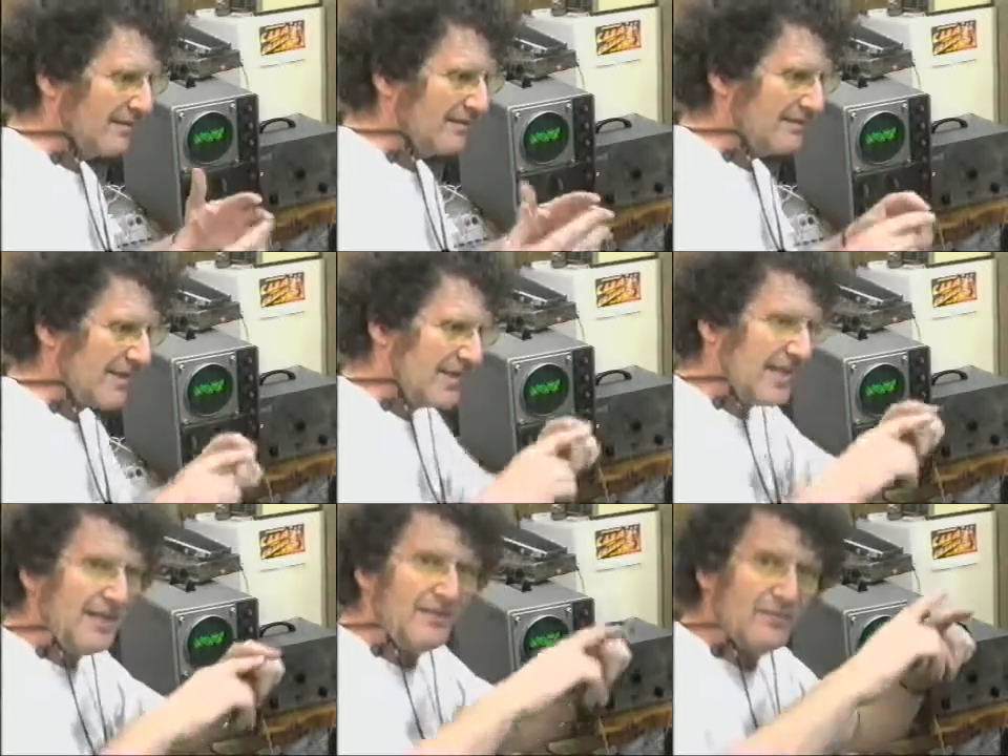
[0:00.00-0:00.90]

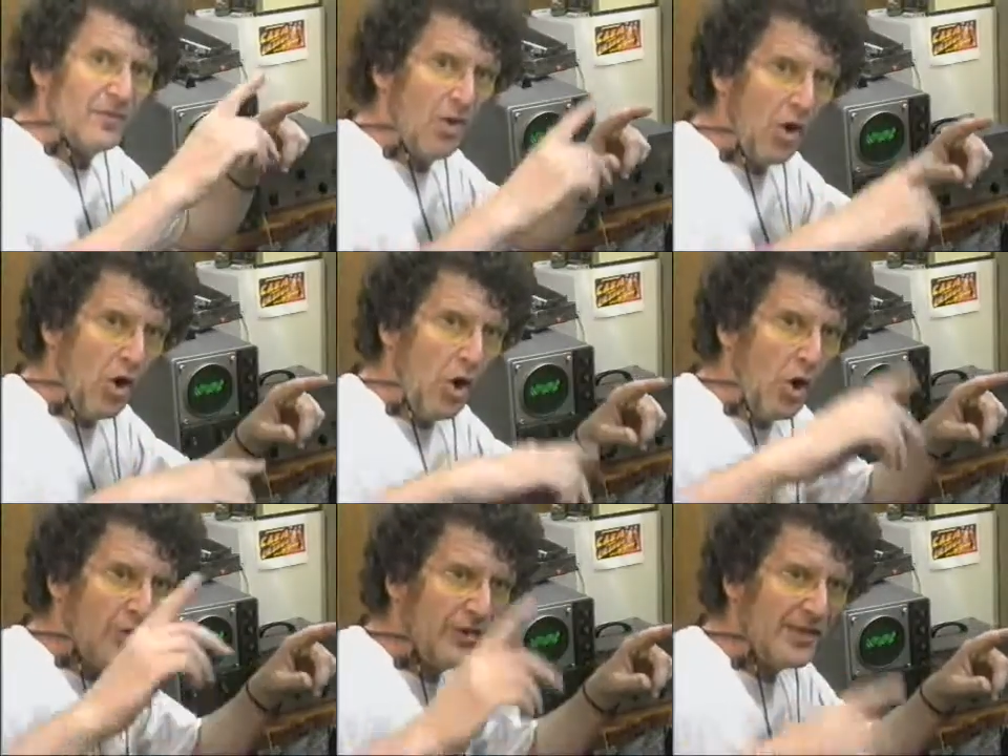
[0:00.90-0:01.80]
taking
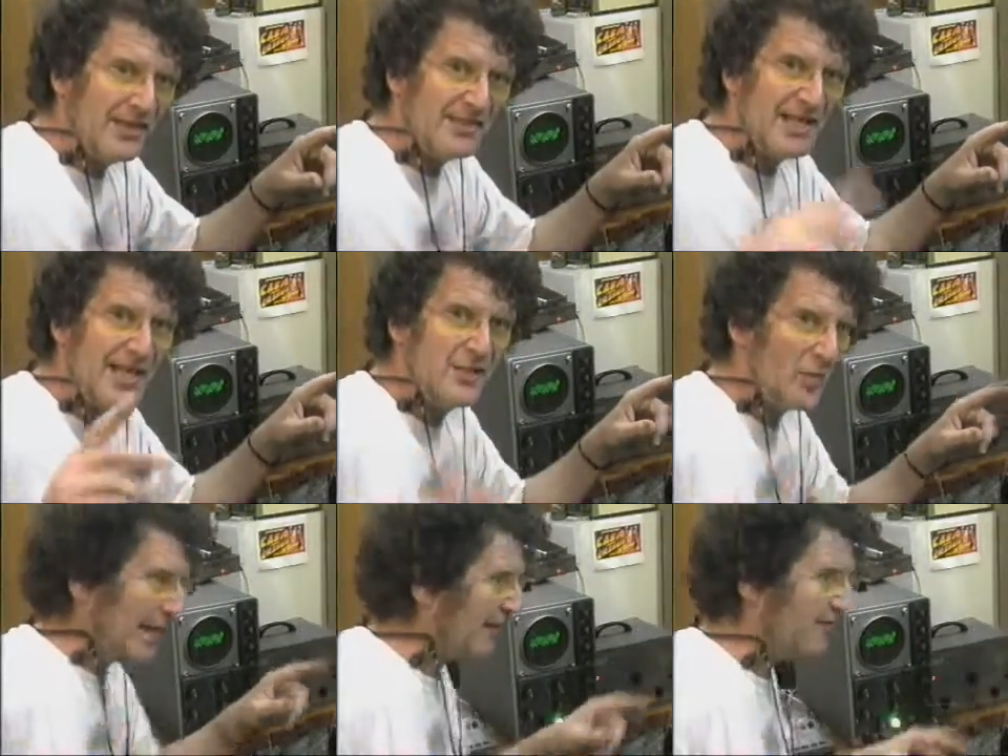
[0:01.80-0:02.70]
all the little sine
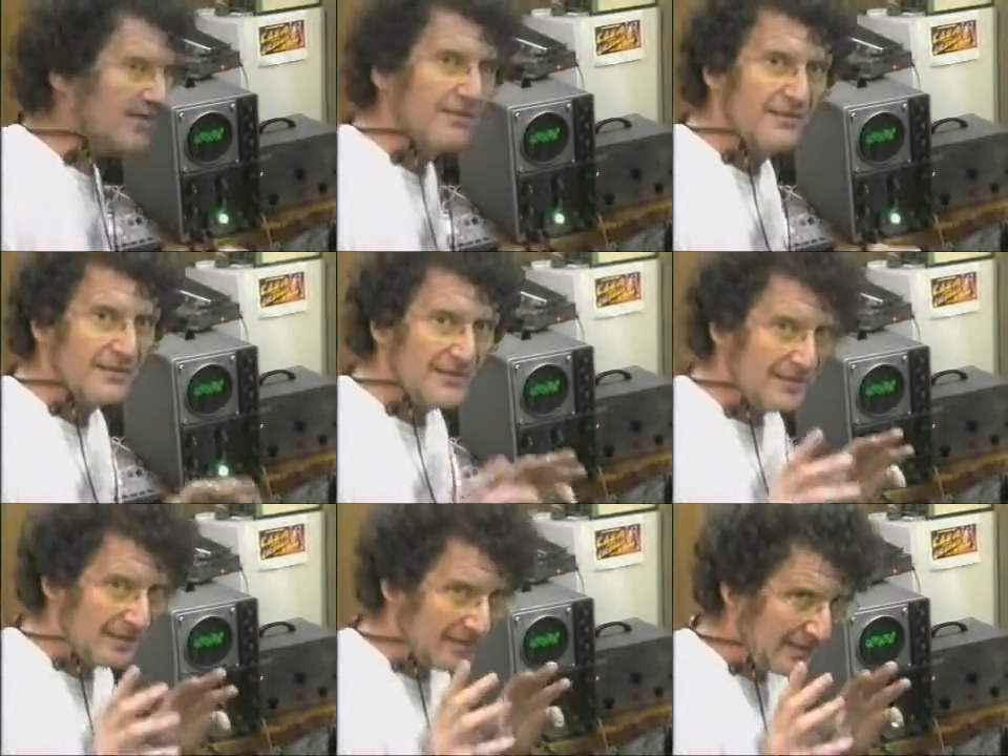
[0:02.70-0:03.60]
waves,
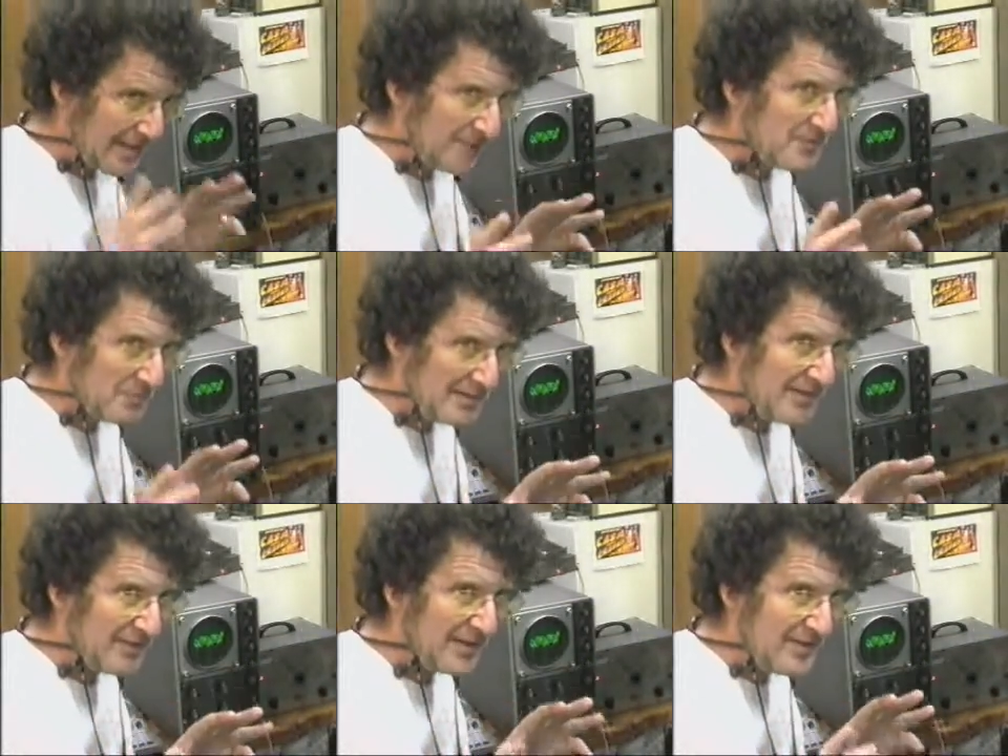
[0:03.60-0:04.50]
and I
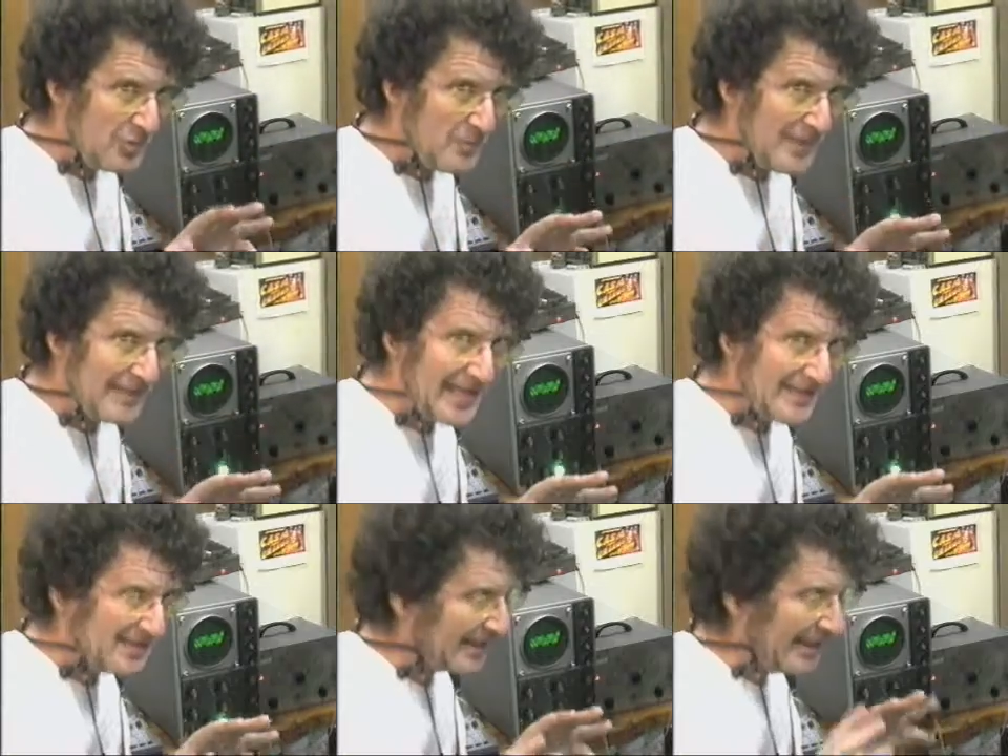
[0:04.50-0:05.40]
specifically do mean that, it's
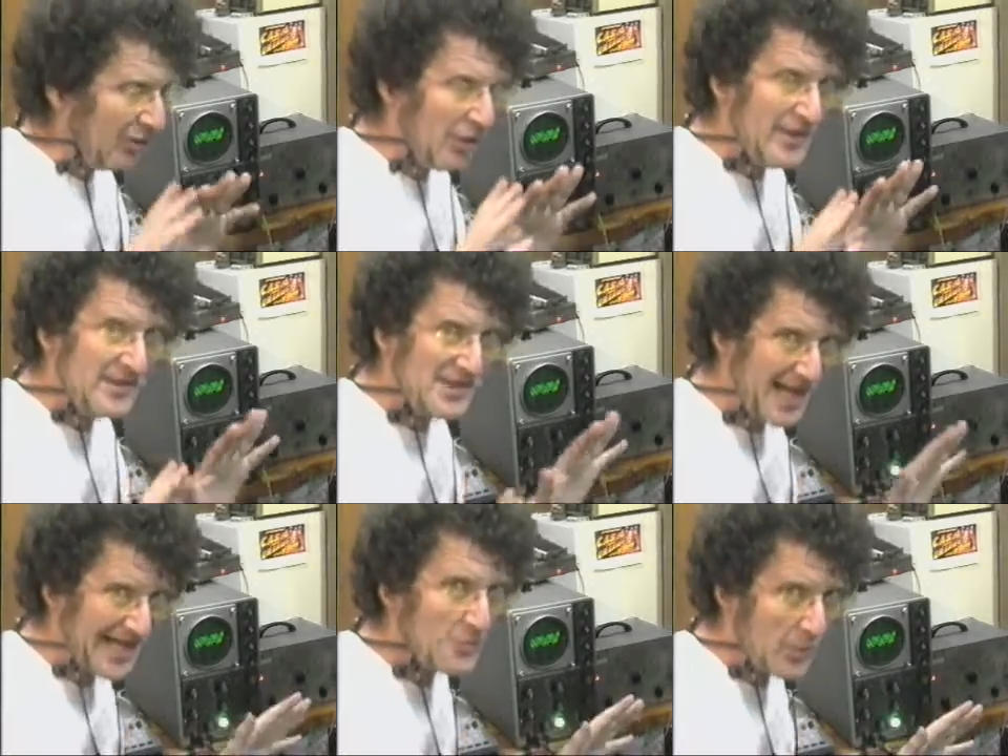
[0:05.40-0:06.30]
taking all the
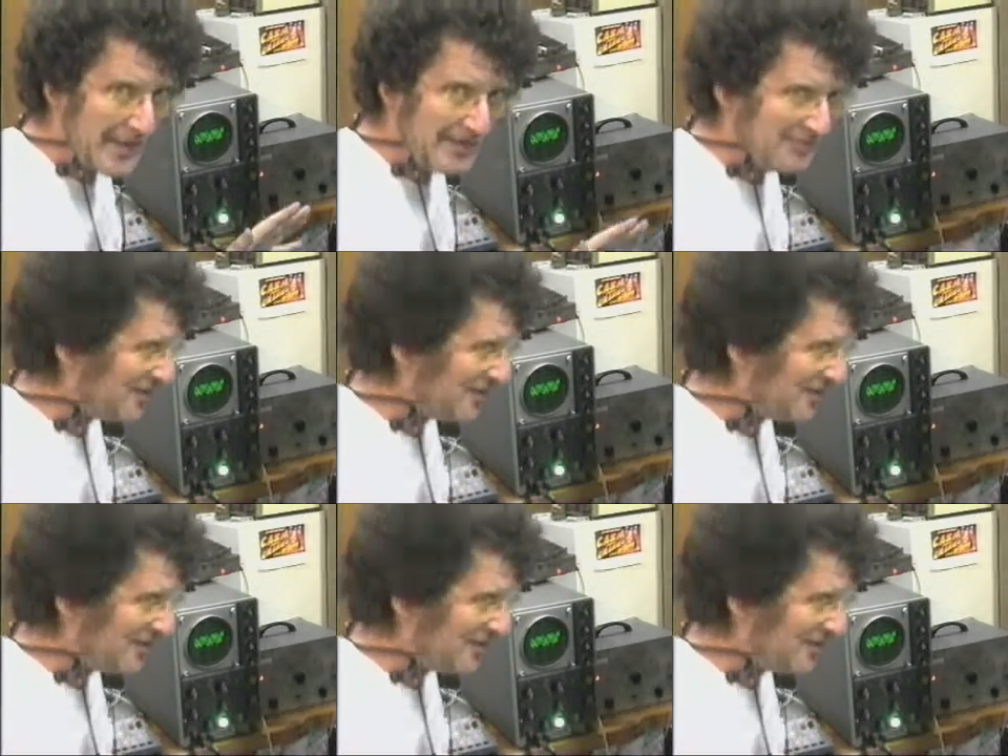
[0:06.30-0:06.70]
sine waves